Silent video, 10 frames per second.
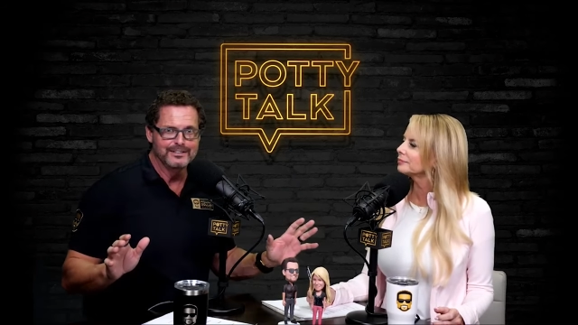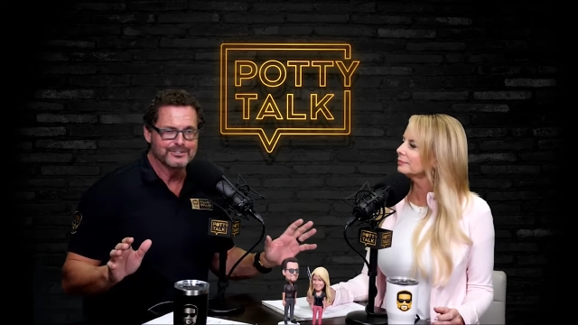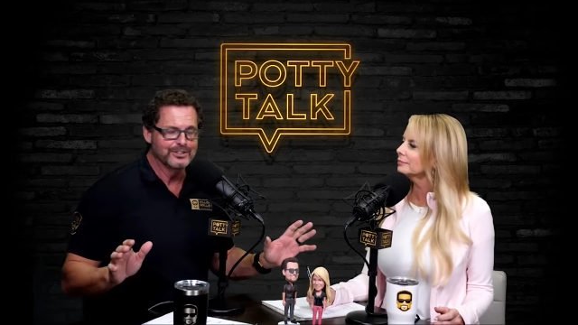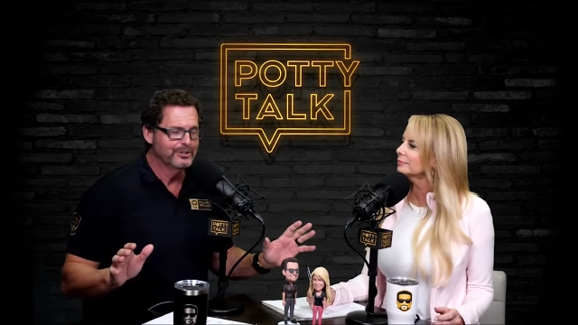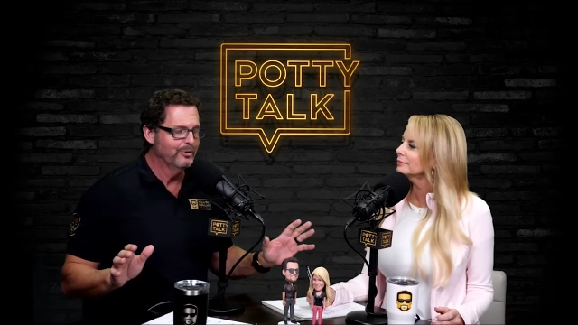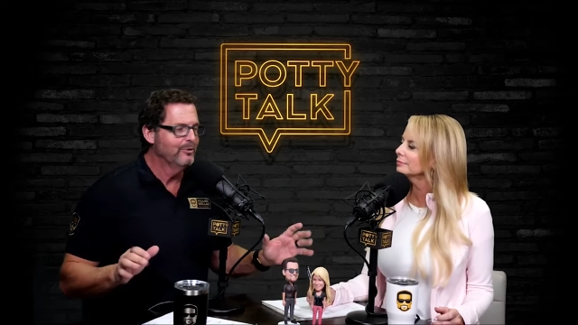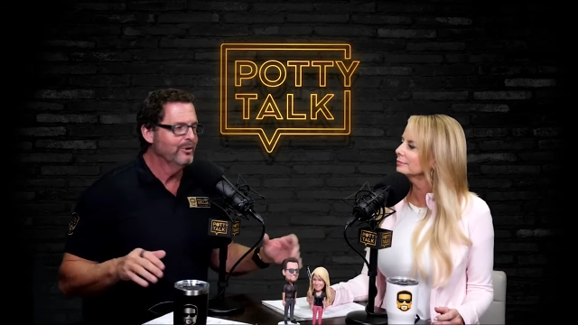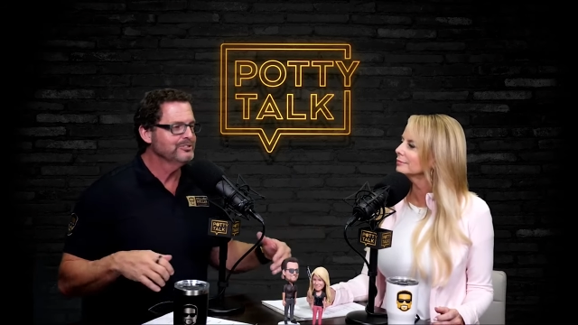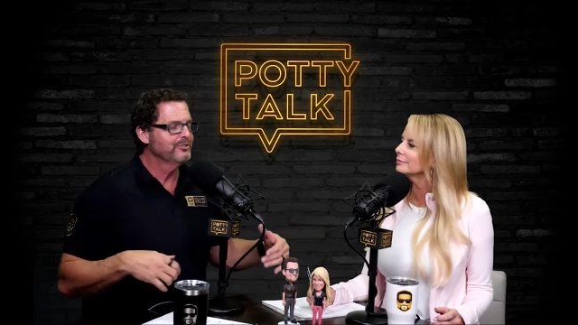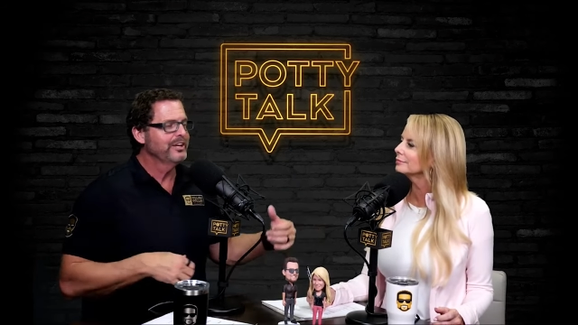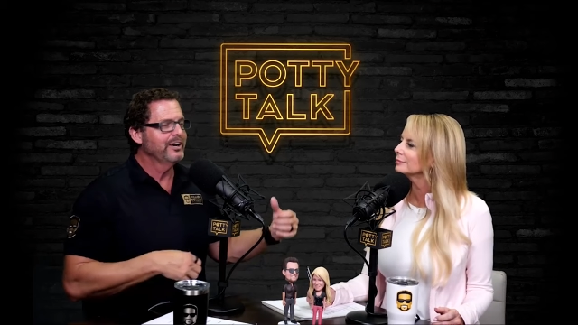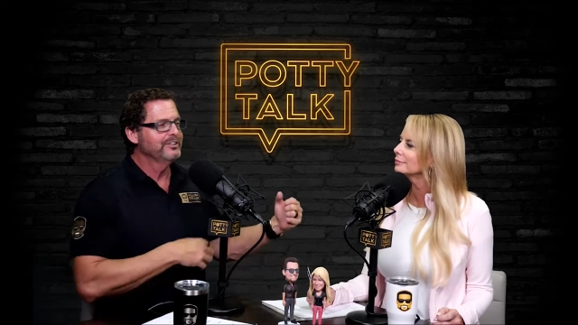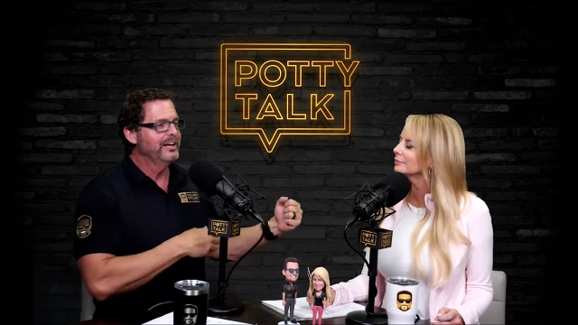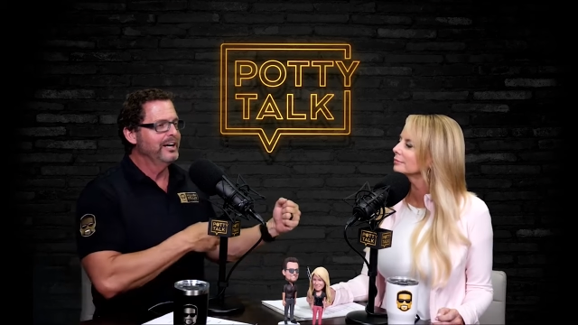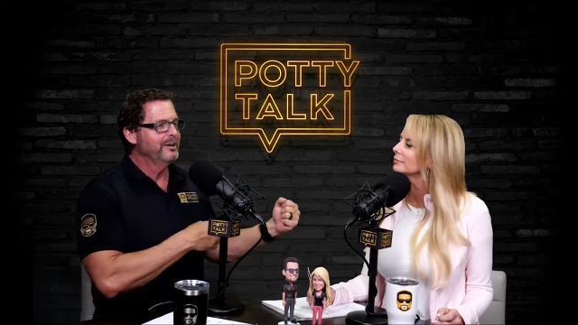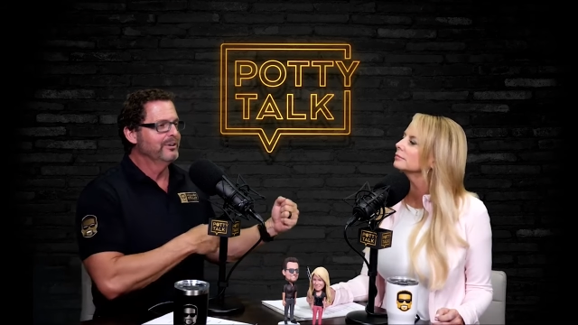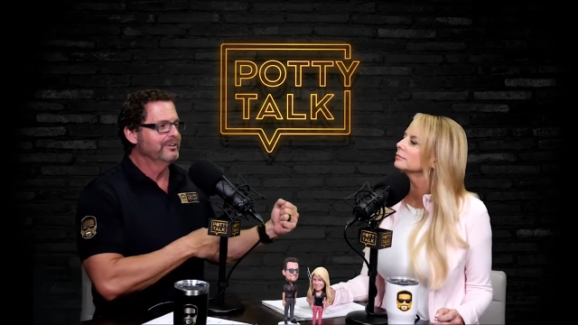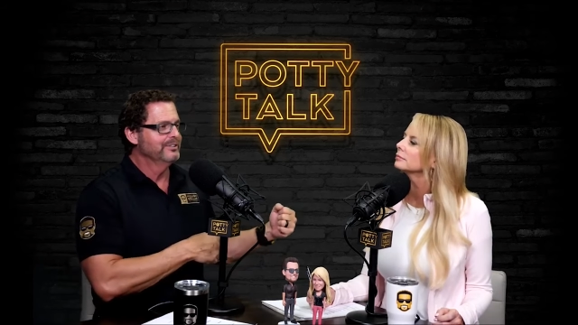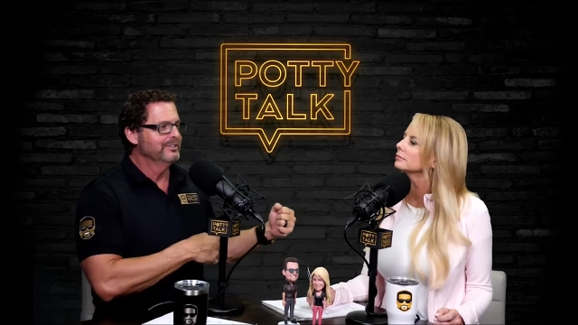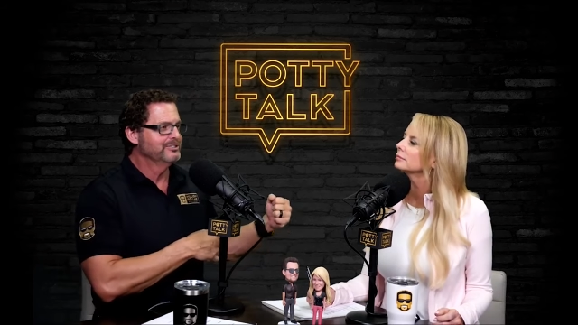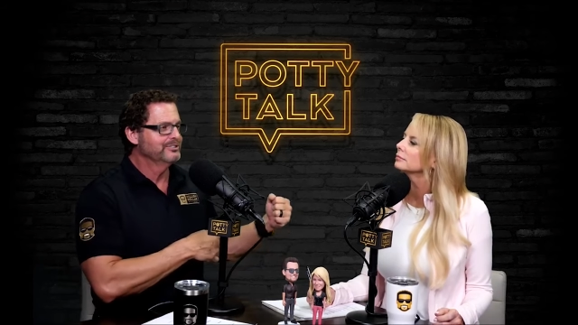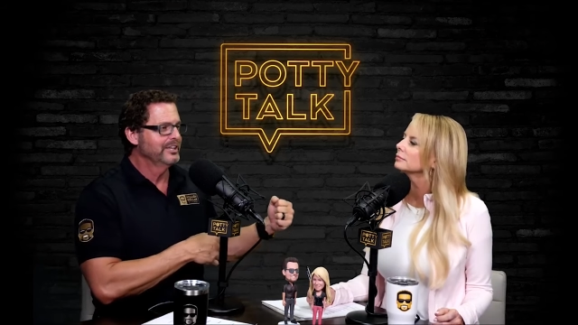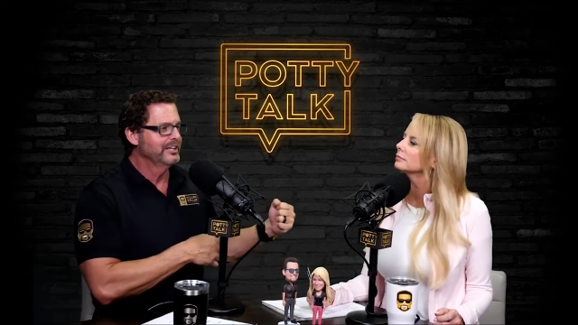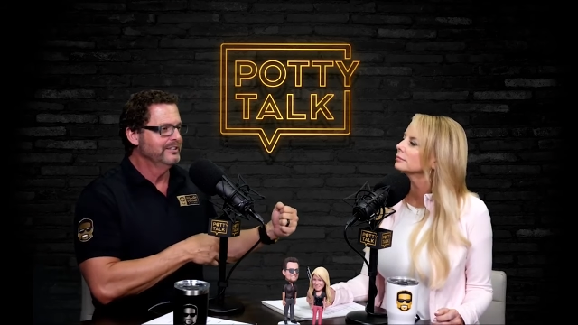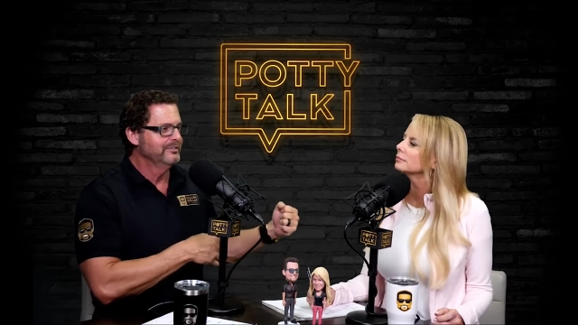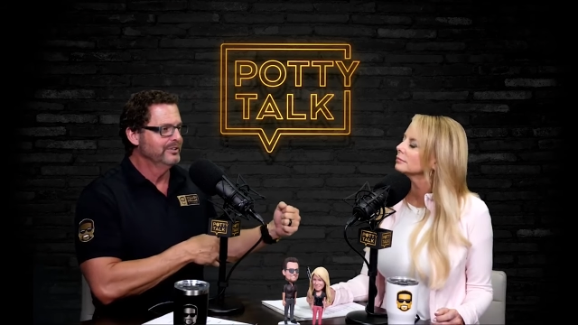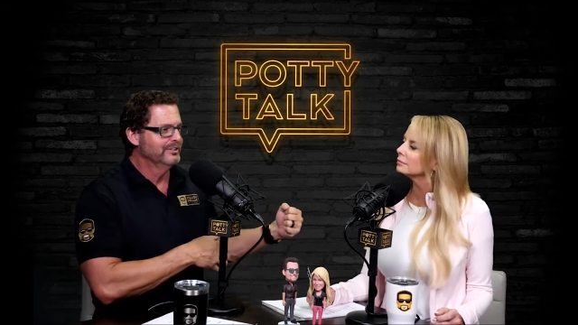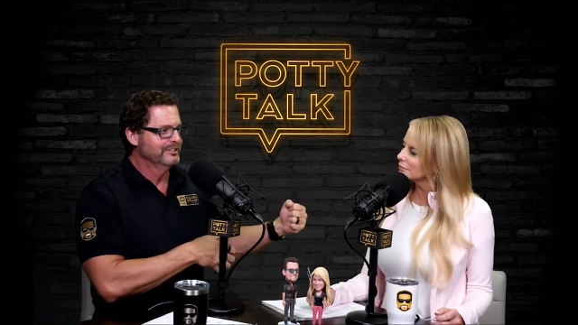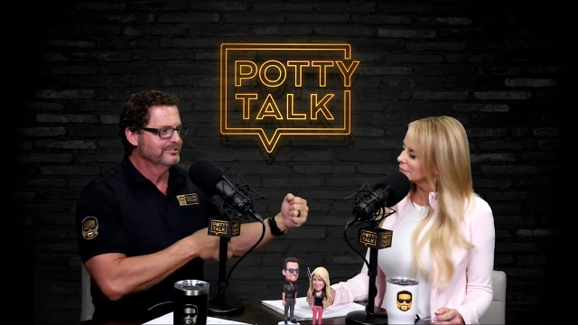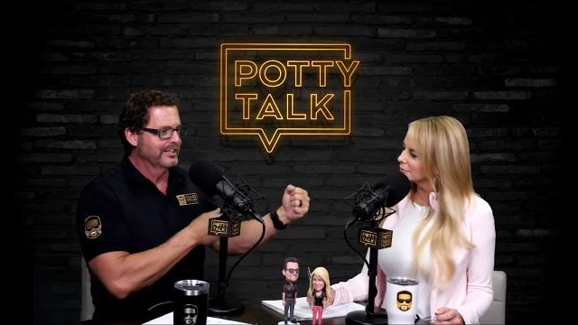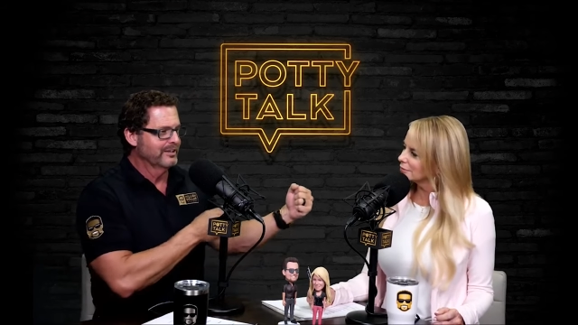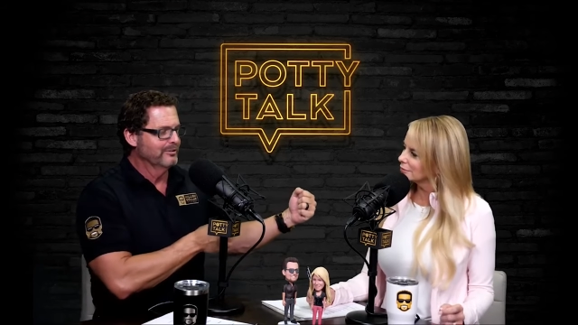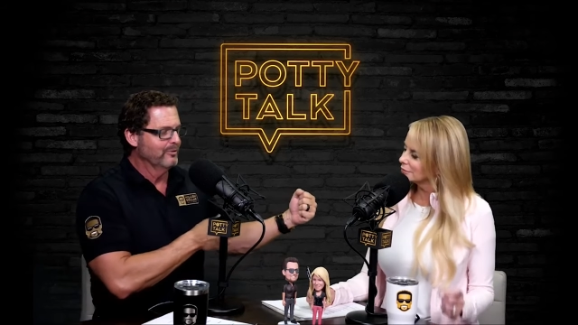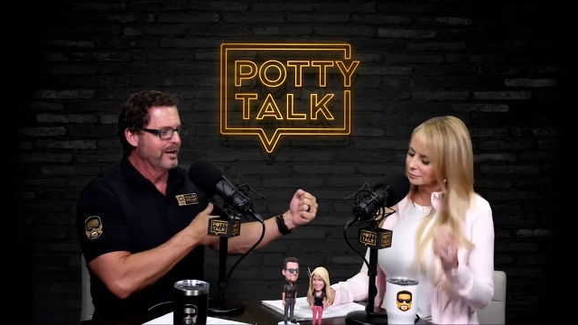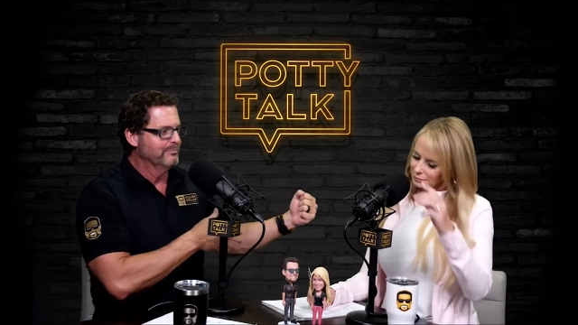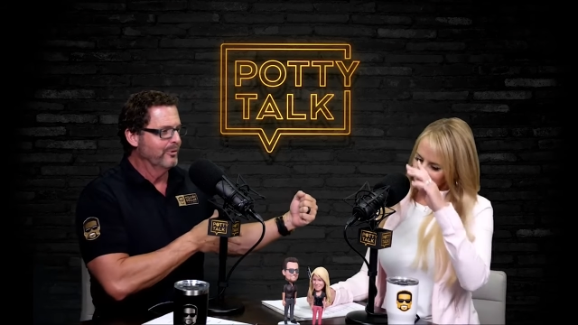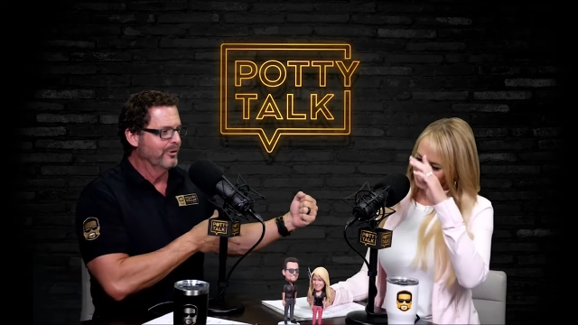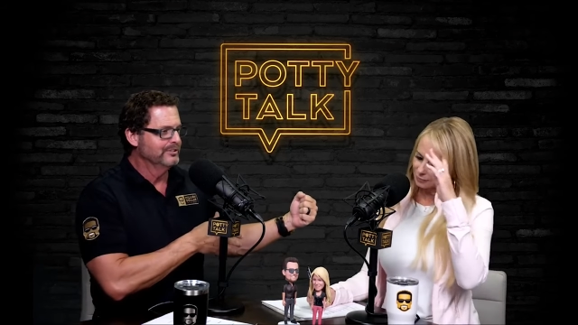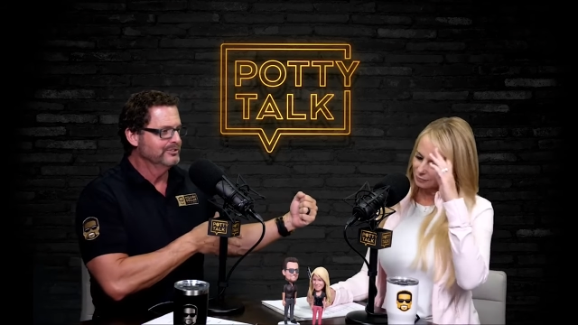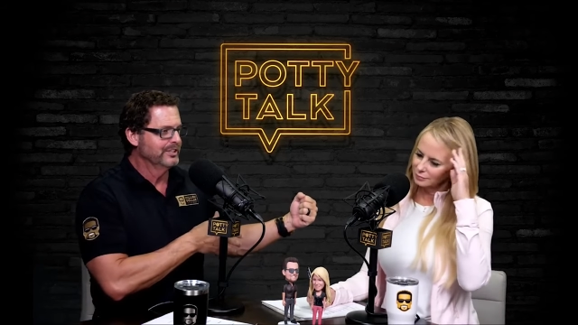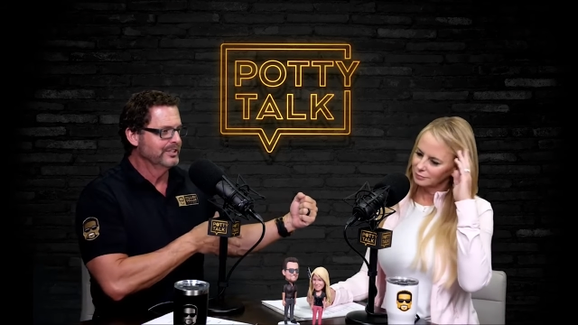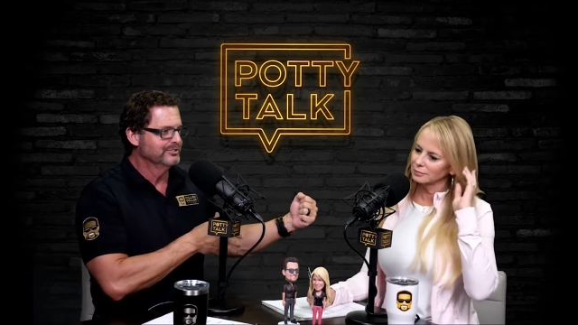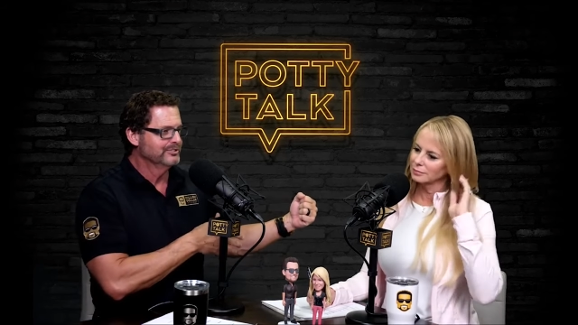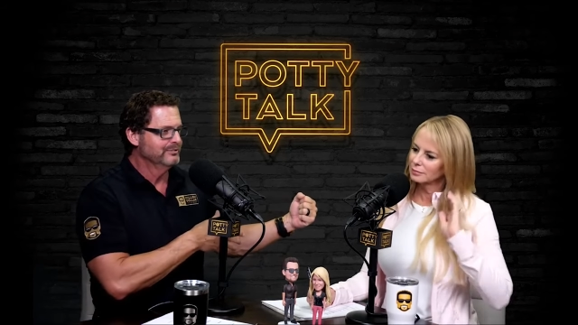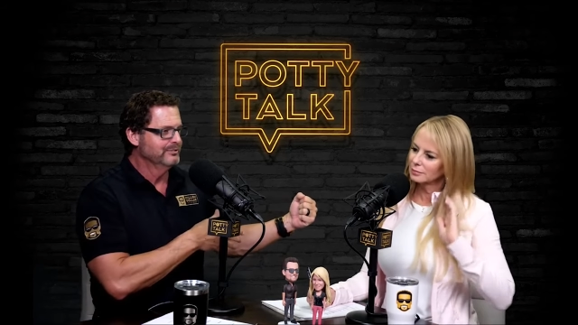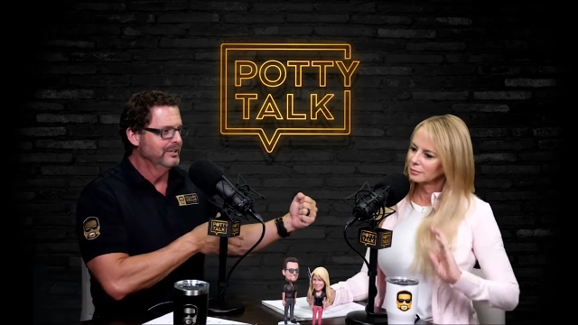Speaker 1: So what, what's the thing online where you can say, where it has like a whiteboard and it says,